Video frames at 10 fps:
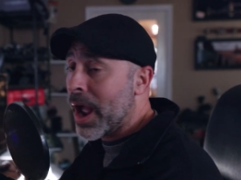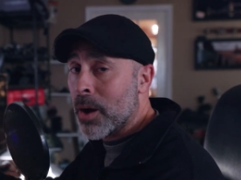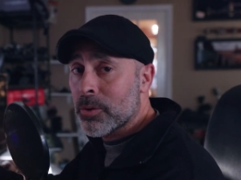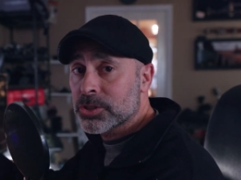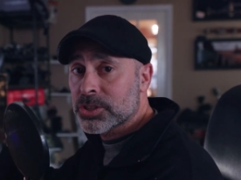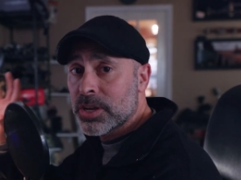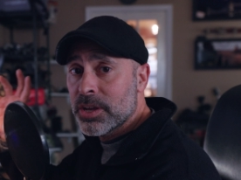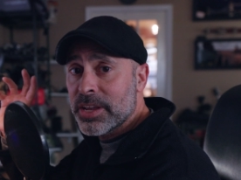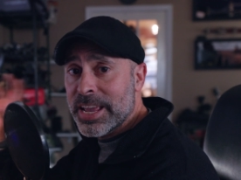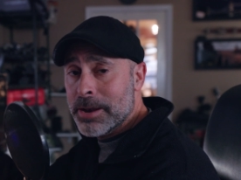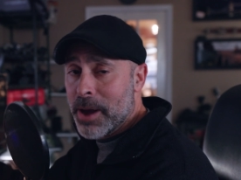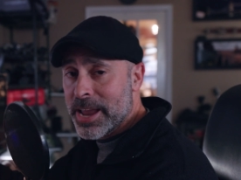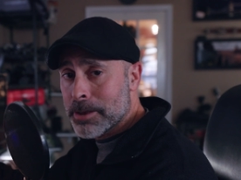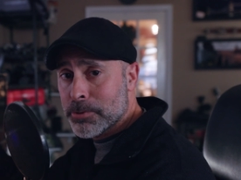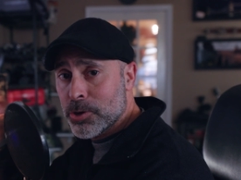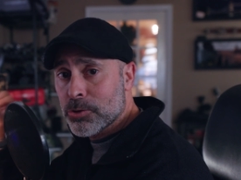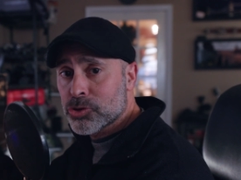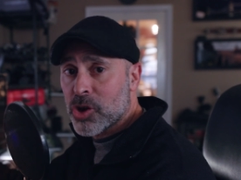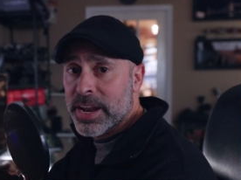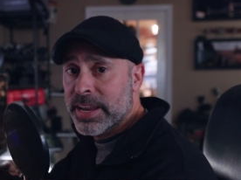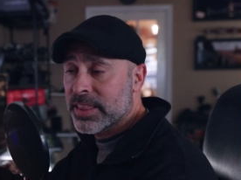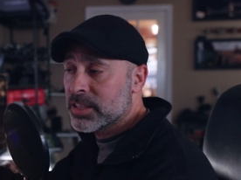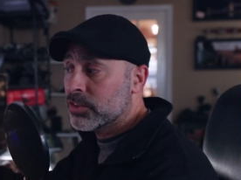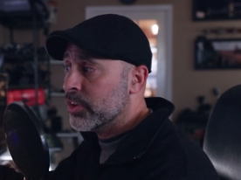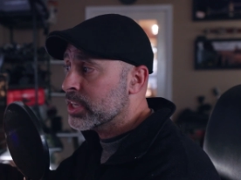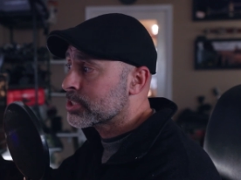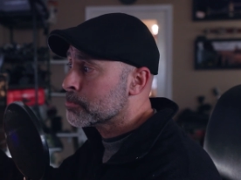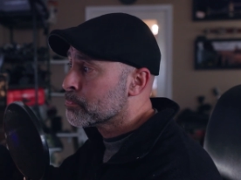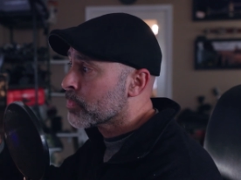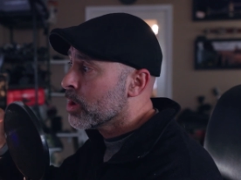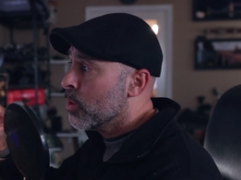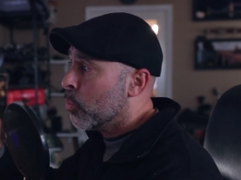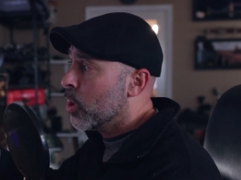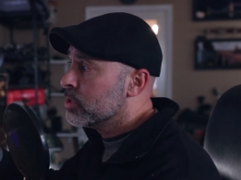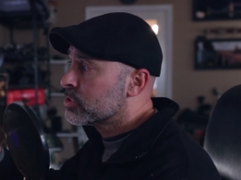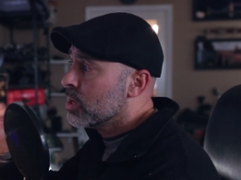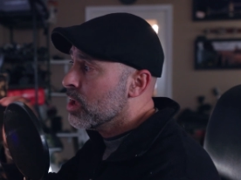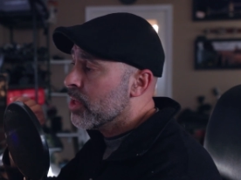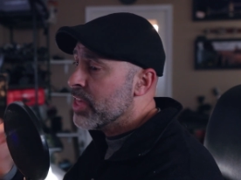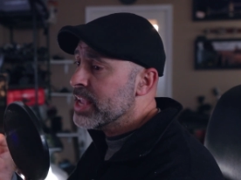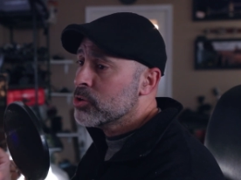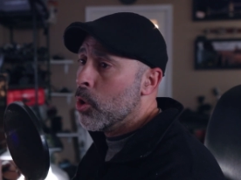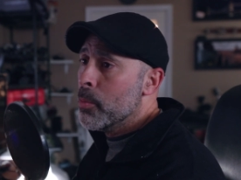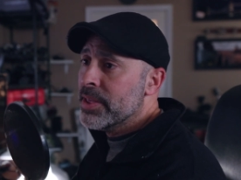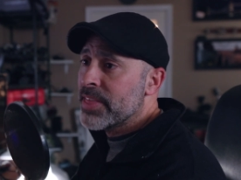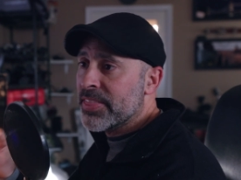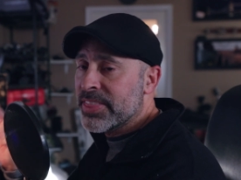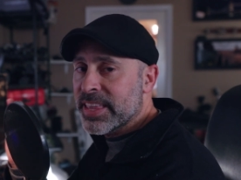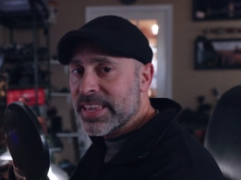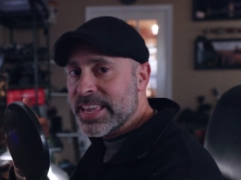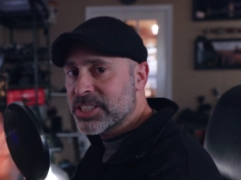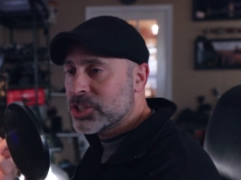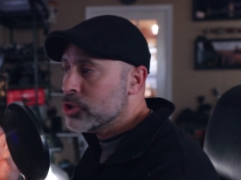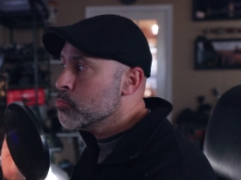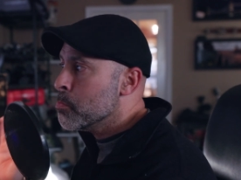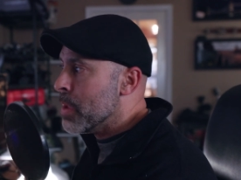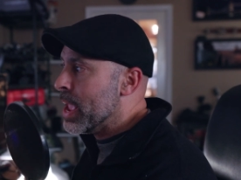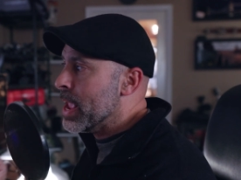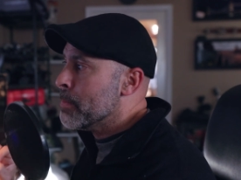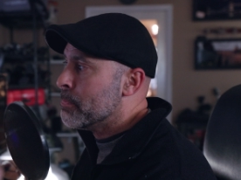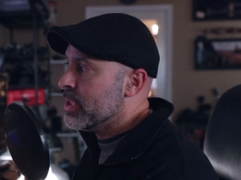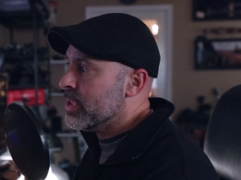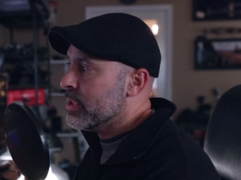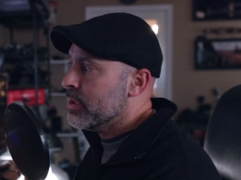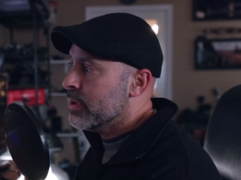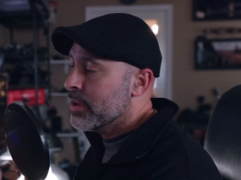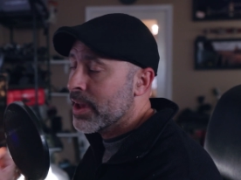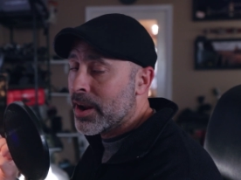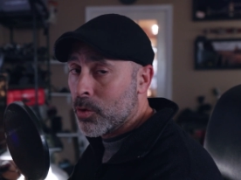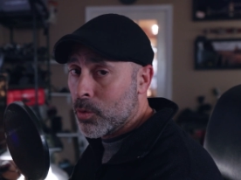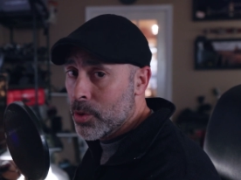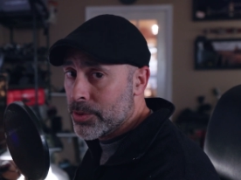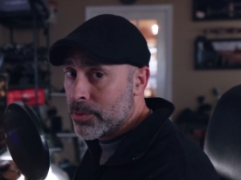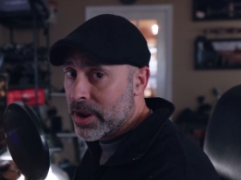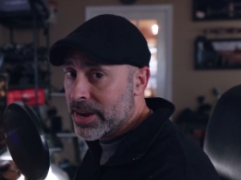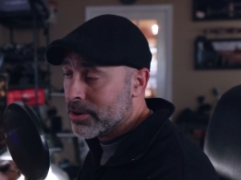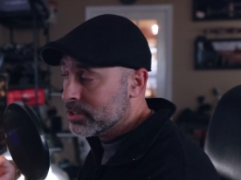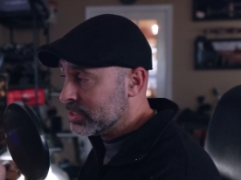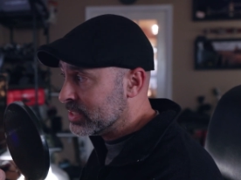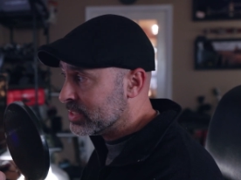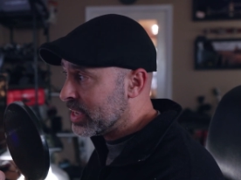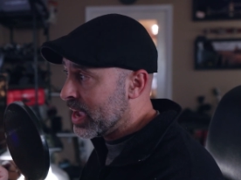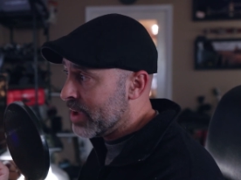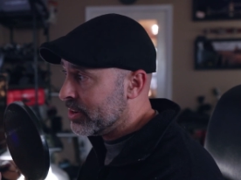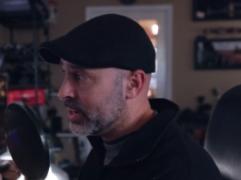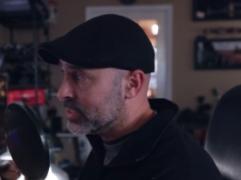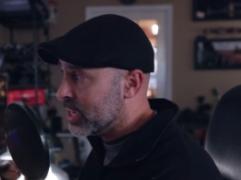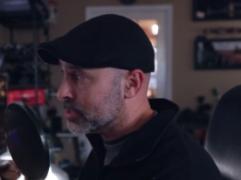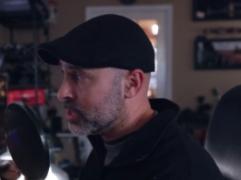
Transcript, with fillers: hours in my computer trying to get this fixed was they told me that the issue may be, and I'll quote you right here because I have it in a text